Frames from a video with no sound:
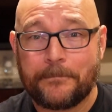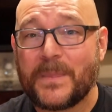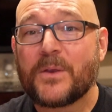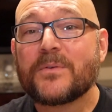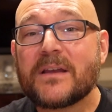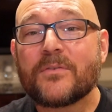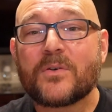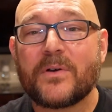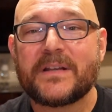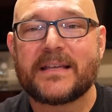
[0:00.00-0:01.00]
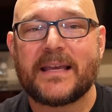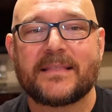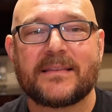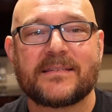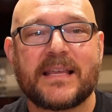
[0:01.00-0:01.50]
You're never going to
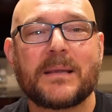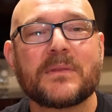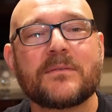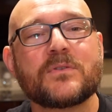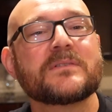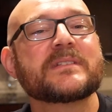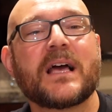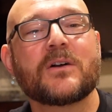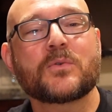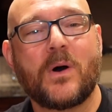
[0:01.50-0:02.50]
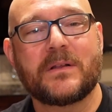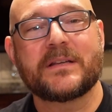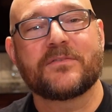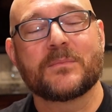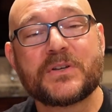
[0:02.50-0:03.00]
get the same level of sound quality
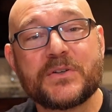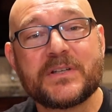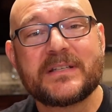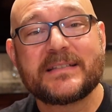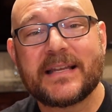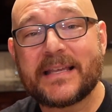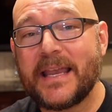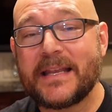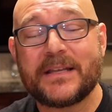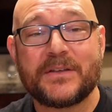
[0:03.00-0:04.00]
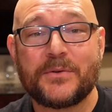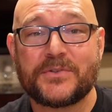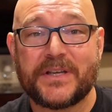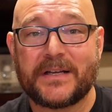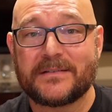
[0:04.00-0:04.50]
from a good, dedicated
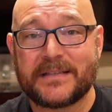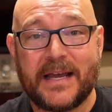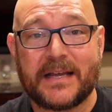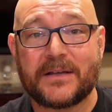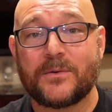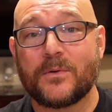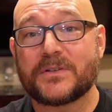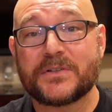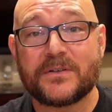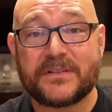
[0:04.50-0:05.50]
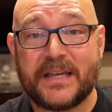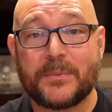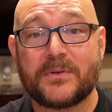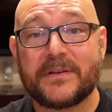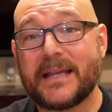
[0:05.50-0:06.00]
2-channel DAC or a
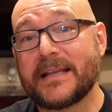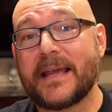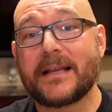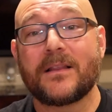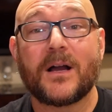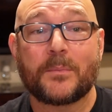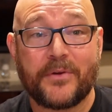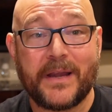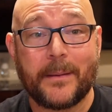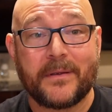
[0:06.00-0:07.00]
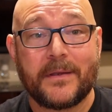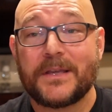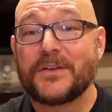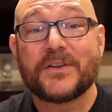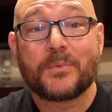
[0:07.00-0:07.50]
turntable and an analog preamp.
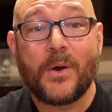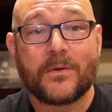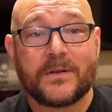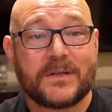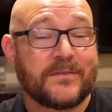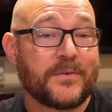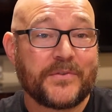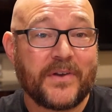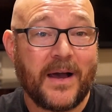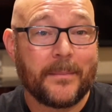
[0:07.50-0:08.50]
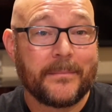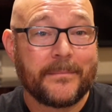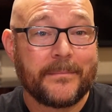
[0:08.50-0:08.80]
You just won't. Full stop.